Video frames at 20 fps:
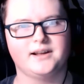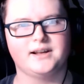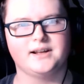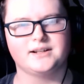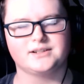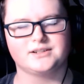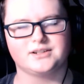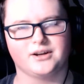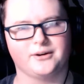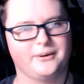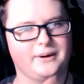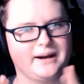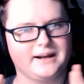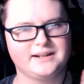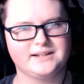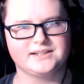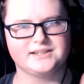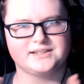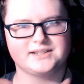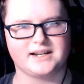So I
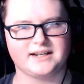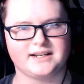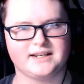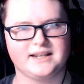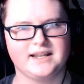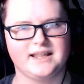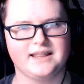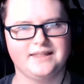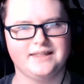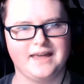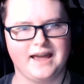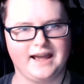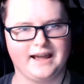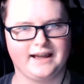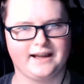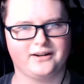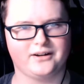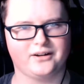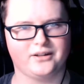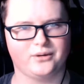decided to get that
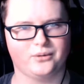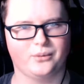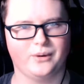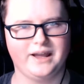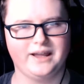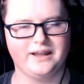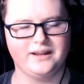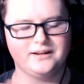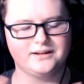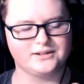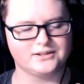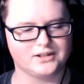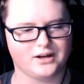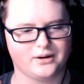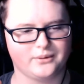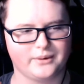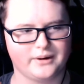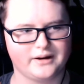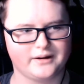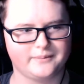out of the way.
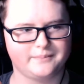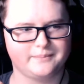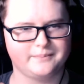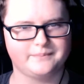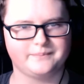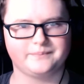So,